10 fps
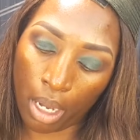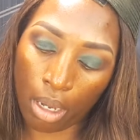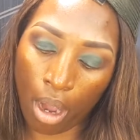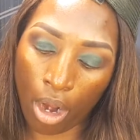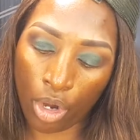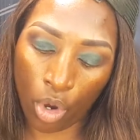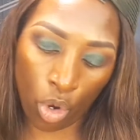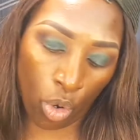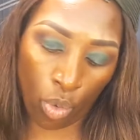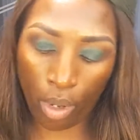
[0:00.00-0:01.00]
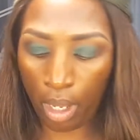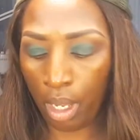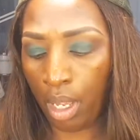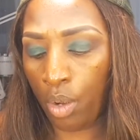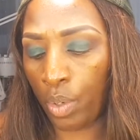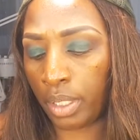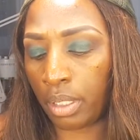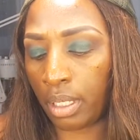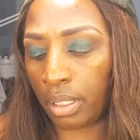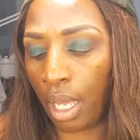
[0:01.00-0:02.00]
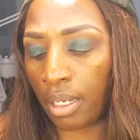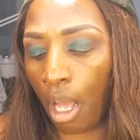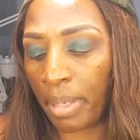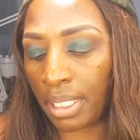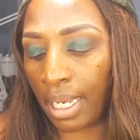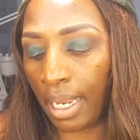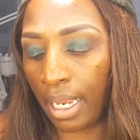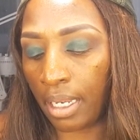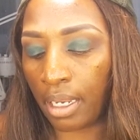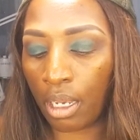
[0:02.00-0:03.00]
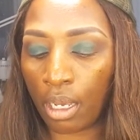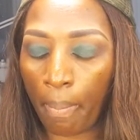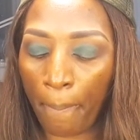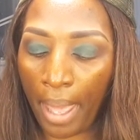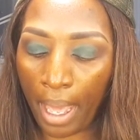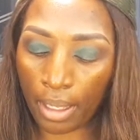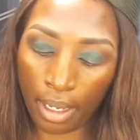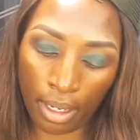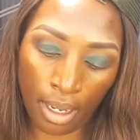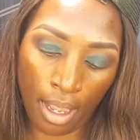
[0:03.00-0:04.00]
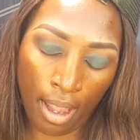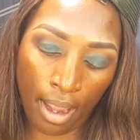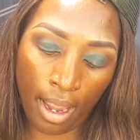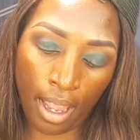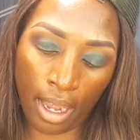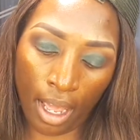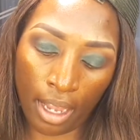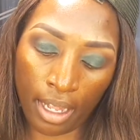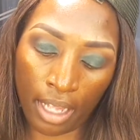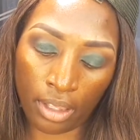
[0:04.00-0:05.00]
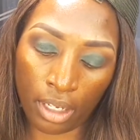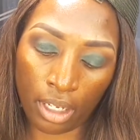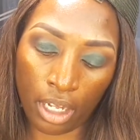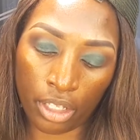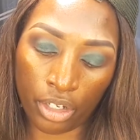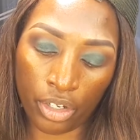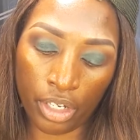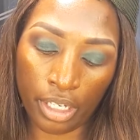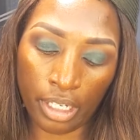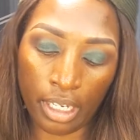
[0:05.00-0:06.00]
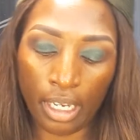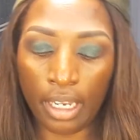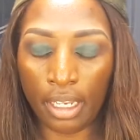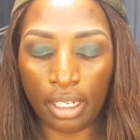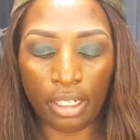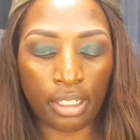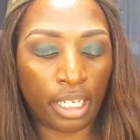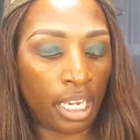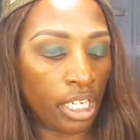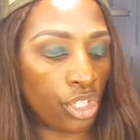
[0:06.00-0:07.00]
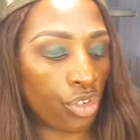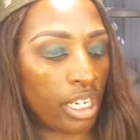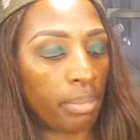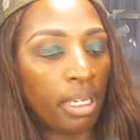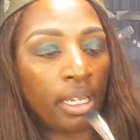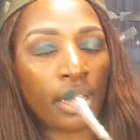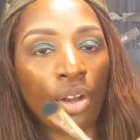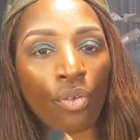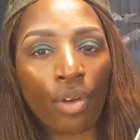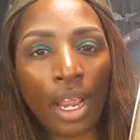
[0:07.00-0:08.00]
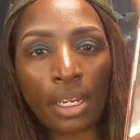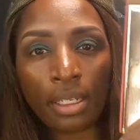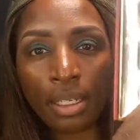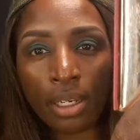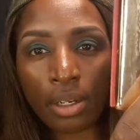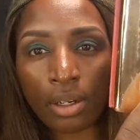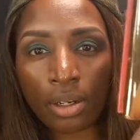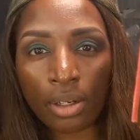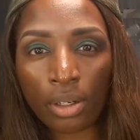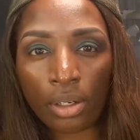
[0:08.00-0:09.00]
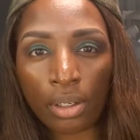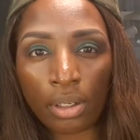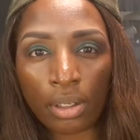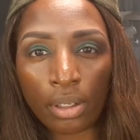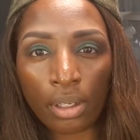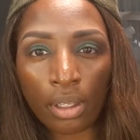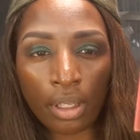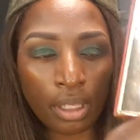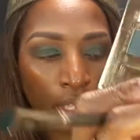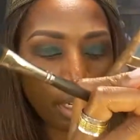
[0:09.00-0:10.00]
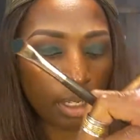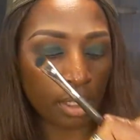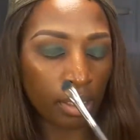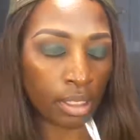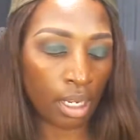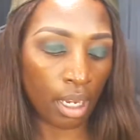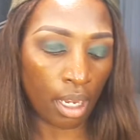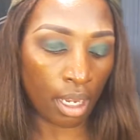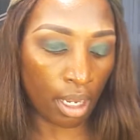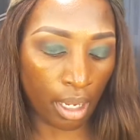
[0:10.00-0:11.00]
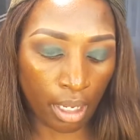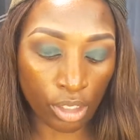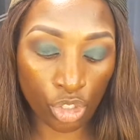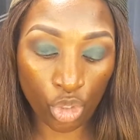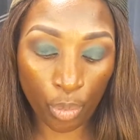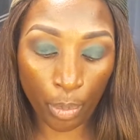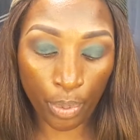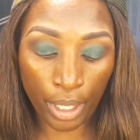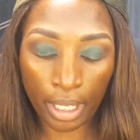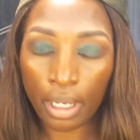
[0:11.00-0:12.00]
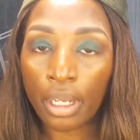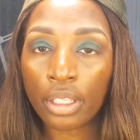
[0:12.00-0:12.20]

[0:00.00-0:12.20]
Cargo, what is this, Namaste India palette. And I got the color Daydreaming right in here. I think that is super pretty.